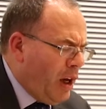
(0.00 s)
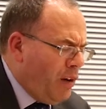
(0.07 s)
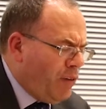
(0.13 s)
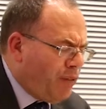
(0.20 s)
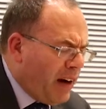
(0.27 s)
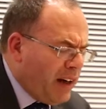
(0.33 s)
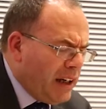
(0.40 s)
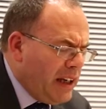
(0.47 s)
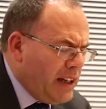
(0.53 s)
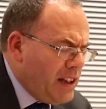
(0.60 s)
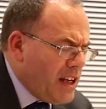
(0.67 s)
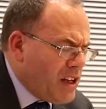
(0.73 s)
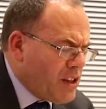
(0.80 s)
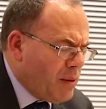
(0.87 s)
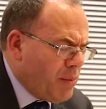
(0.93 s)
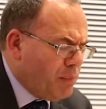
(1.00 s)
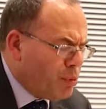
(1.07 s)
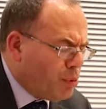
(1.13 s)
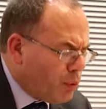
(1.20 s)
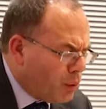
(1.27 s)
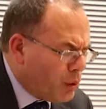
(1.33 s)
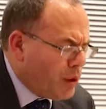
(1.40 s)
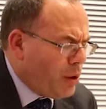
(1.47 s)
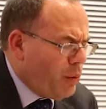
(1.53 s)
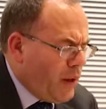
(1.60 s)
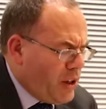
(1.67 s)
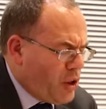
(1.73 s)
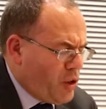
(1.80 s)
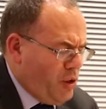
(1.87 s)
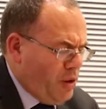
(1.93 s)
Finally, there's a broader
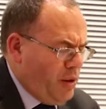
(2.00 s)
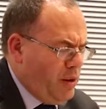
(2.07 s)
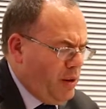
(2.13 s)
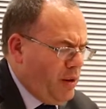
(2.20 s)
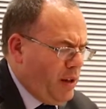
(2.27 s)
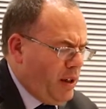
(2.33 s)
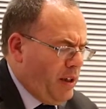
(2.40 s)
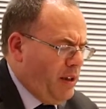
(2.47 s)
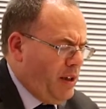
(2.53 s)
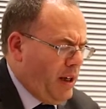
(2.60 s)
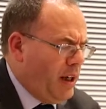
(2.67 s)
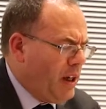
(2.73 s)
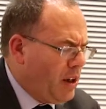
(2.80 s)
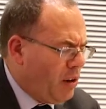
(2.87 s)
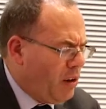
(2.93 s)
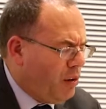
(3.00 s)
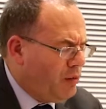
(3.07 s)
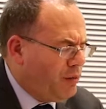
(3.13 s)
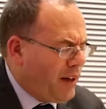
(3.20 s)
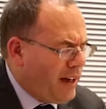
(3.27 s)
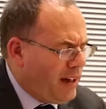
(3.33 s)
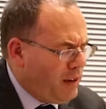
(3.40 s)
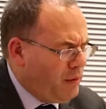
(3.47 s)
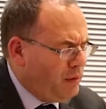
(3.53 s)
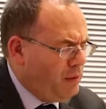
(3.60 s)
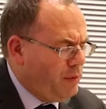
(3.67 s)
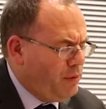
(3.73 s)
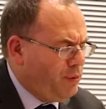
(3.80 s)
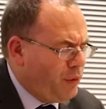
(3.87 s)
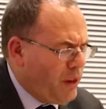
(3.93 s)
question, I think, of how
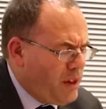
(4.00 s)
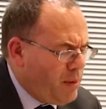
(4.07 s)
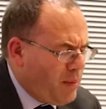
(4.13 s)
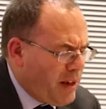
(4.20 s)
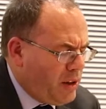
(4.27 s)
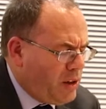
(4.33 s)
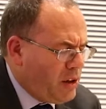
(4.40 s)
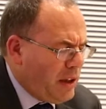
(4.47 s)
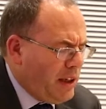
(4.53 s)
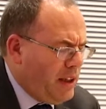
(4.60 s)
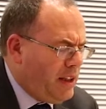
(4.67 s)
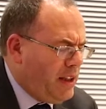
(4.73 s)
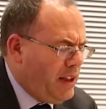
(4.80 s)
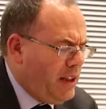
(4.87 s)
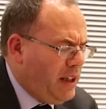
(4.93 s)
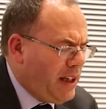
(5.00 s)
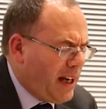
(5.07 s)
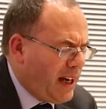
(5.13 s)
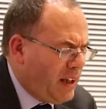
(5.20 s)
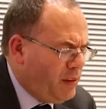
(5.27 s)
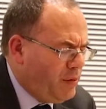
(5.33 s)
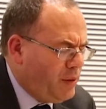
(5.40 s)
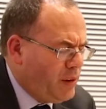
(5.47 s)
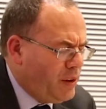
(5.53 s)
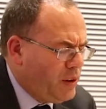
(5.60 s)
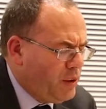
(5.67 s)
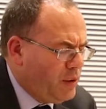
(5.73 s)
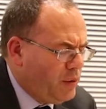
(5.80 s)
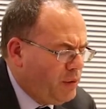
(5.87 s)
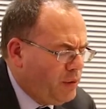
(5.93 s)
fundamentally the advent
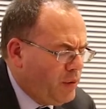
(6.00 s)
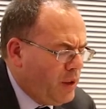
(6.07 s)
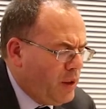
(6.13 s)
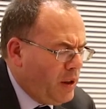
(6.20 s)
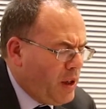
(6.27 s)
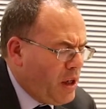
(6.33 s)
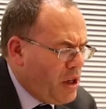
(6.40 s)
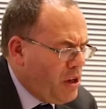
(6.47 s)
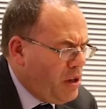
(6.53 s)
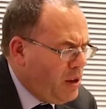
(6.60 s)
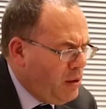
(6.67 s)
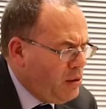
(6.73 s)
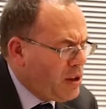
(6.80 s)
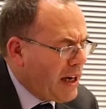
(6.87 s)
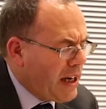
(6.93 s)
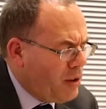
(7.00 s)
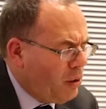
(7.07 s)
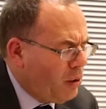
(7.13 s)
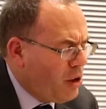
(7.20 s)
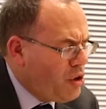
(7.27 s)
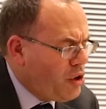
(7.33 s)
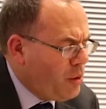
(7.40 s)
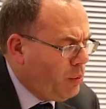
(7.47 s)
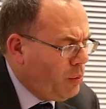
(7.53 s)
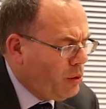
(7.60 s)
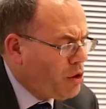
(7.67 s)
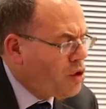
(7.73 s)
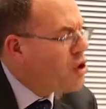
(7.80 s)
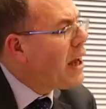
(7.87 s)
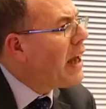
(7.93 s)
of new technology will
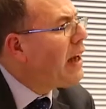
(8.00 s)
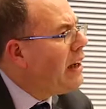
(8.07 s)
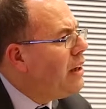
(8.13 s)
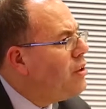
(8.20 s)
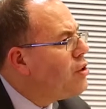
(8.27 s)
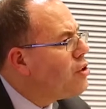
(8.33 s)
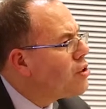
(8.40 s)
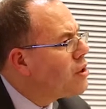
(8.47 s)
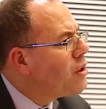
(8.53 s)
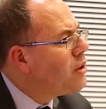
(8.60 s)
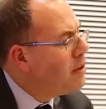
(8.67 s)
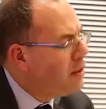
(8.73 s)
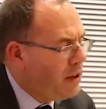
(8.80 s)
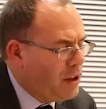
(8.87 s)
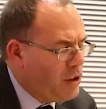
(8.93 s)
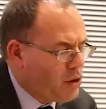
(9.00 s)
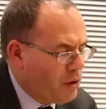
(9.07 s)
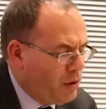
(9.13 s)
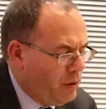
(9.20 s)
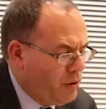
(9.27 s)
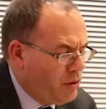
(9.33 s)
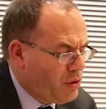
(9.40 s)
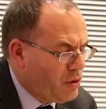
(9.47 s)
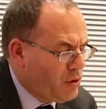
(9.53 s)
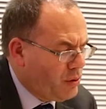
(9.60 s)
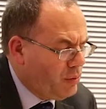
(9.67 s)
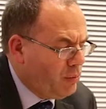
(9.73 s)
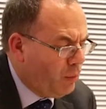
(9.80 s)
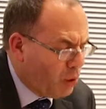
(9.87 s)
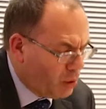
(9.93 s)
challenge the insurance
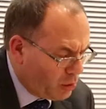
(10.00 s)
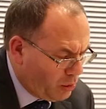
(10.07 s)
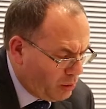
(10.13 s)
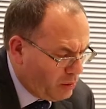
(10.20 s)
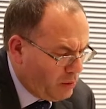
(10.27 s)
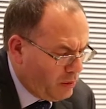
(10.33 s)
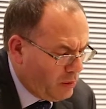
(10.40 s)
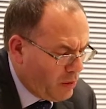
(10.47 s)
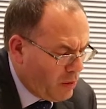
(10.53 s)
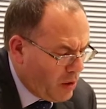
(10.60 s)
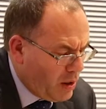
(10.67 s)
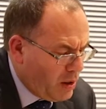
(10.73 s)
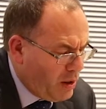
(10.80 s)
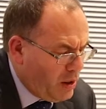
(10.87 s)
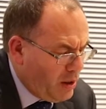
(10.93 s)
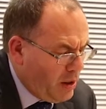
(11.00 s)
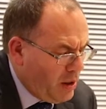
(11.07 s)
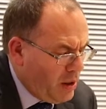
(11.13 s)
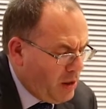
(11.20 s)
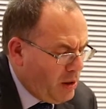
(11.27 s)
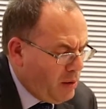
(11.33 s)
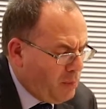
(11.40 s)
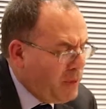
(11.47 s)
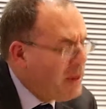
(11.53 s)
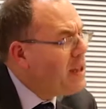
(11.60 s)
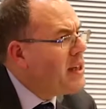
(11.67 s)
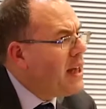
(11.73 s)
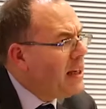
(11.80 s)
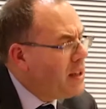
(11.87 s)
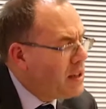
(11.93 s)
model. Big
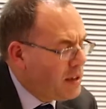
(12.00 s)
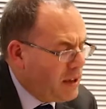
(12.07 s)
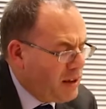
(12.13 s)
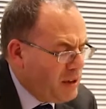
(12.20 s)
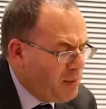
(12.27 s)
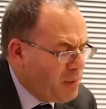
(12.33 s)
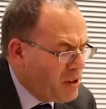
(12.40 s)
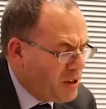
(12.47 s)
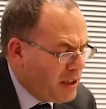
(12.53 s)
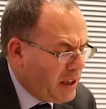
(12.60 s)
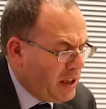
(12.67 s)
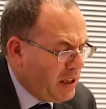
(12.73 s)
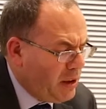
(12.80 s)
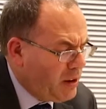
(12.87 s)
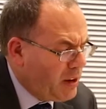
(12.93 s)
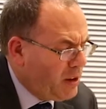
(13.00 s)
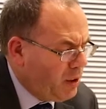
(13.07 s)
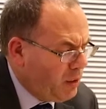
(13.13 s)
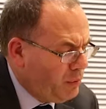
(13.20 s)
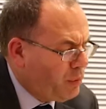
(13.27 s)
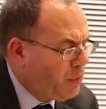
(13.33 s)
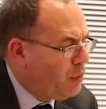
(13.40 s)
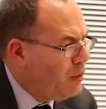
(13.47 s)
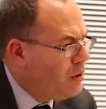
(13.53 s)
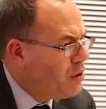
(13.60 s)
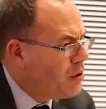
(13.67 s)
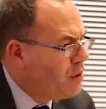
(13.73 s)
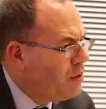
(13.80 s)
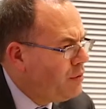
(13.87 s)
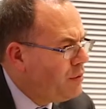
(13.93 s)
data, and in particular the
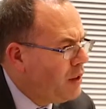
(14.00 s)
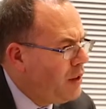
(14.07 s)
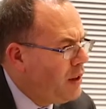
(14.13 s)
confluence of